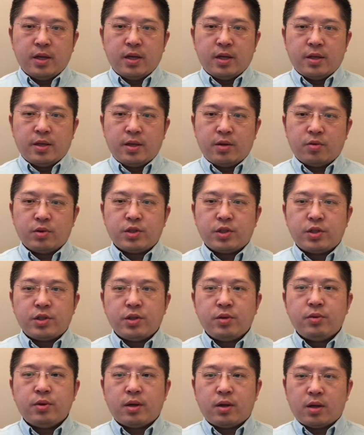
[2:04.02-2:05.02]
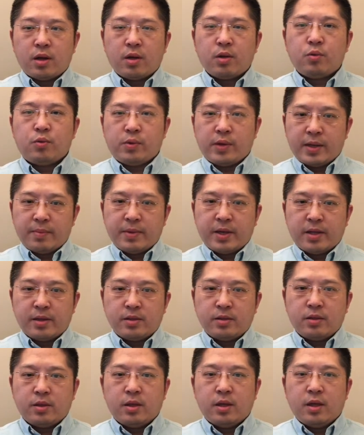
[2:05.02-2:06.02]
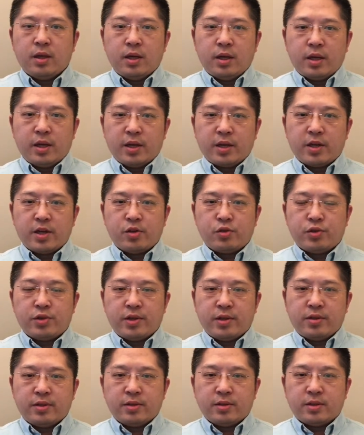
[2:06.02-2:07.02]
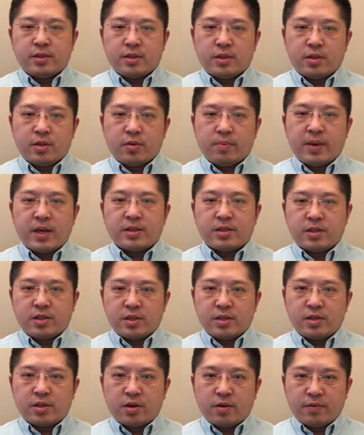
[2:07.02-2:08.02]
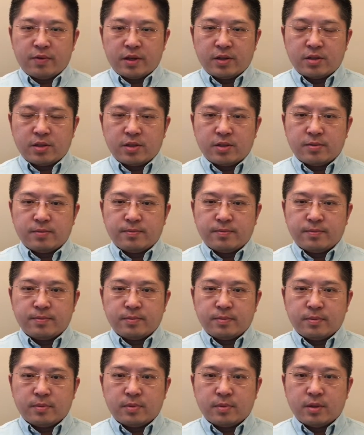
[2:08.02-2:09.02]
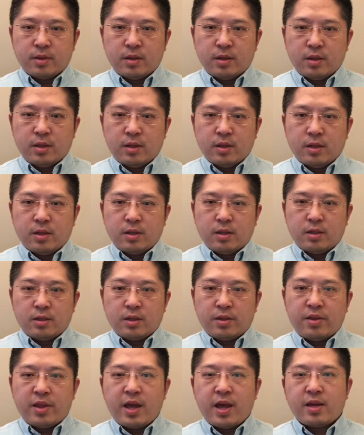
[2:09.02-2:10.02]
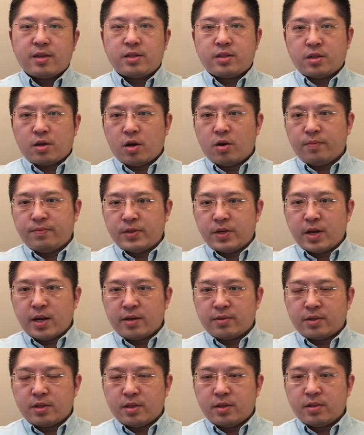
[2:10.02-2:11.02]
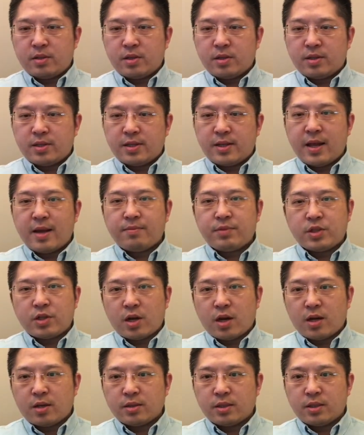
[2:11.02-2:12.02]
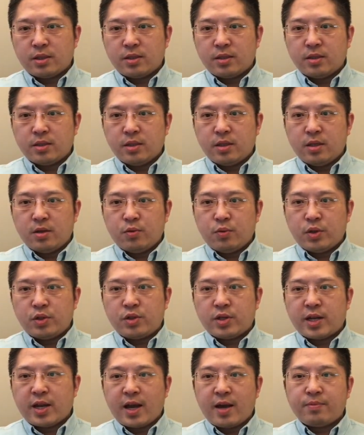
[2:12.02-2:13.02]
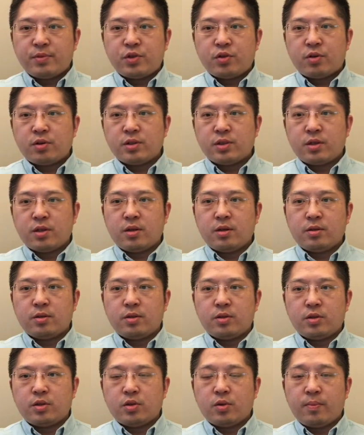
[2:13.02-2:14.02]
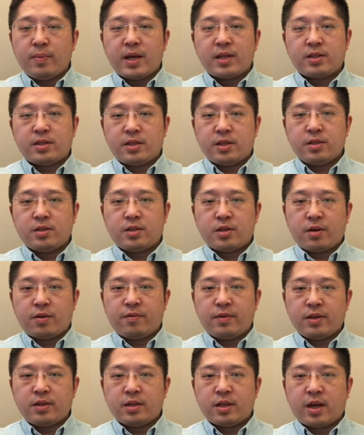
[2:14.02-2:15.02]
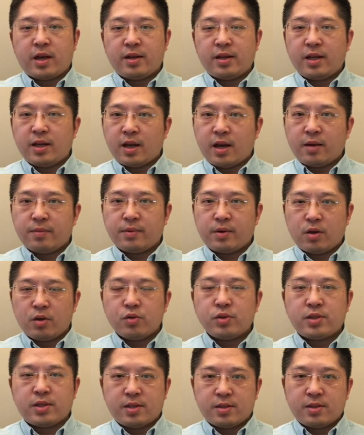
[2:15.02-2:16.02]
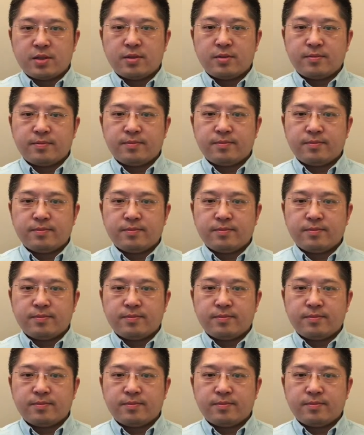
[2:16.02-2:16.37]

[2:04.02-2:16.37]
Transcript: there are still a lot of women engaged in domestic service. The next object is a snapshot, which captures a domestic servant hanging up clothes.